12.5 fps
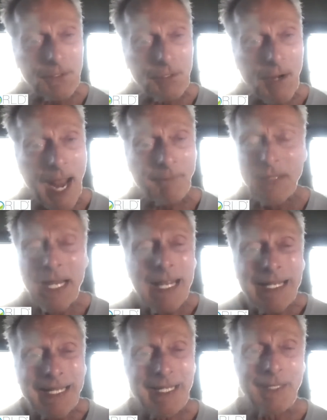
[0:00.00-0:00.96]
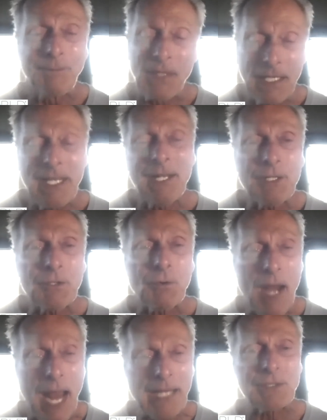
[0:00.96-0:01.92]
tract, it
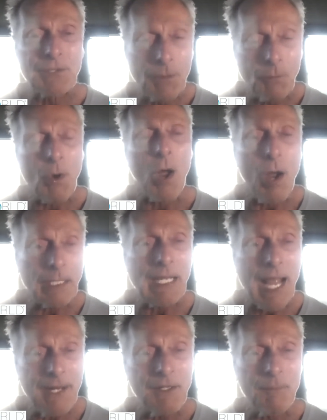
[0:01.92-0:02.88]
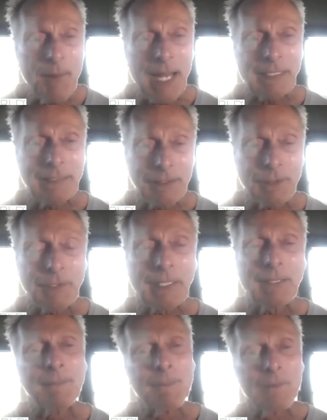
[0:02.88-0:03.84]
attracts the wrong kind of
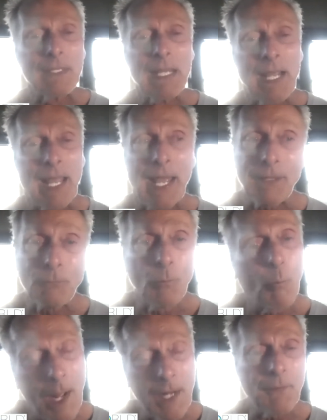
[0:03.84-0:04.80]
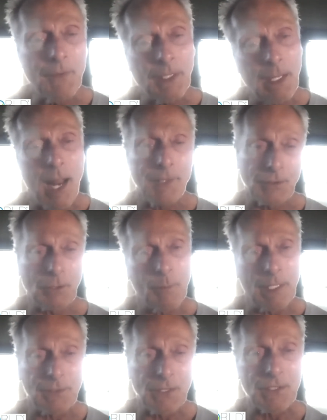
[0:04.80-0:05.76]
bacteria. And one of the
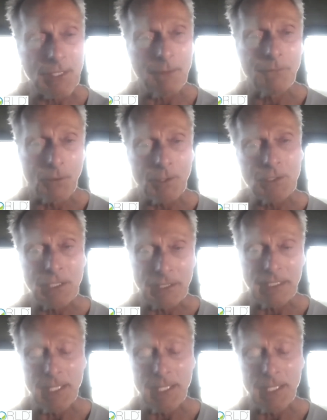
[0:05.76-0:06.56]
consequences, unfortunately,